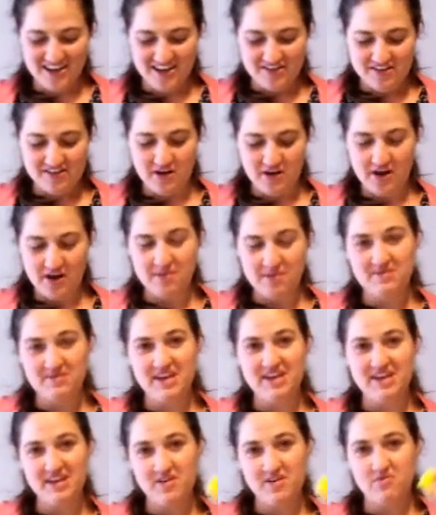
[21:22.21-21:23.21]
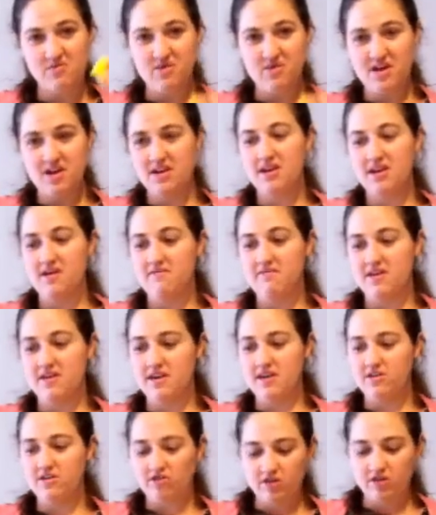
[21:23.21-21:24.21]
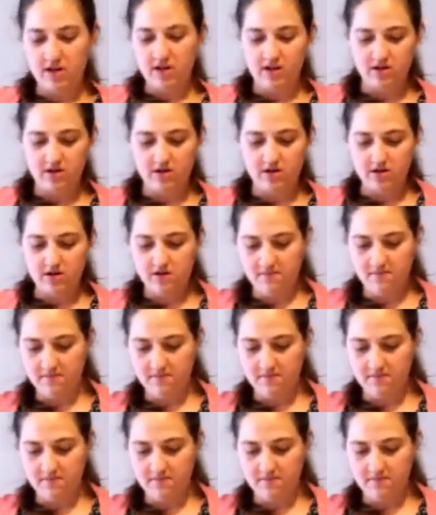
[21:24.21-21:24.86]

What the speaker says: So I'm taking one of each color